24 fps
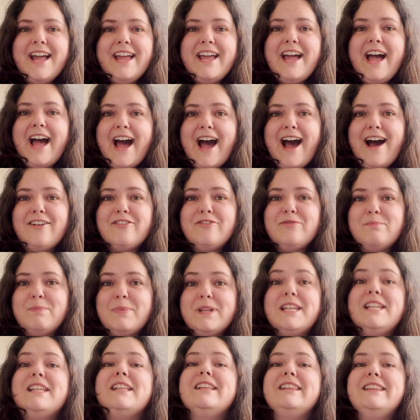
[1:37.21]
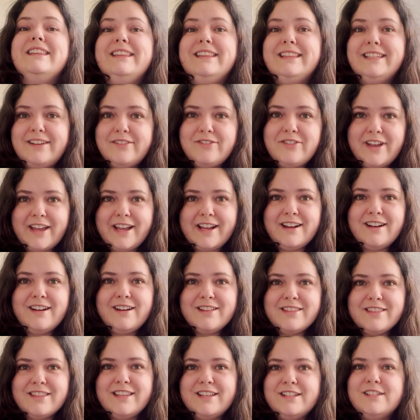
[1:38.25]
have been living
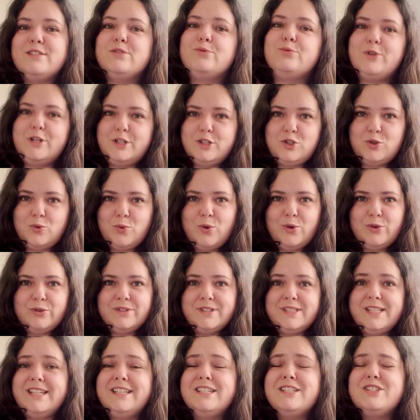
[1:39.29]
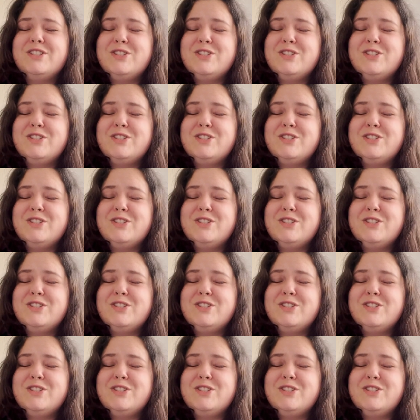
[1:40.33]
these rituals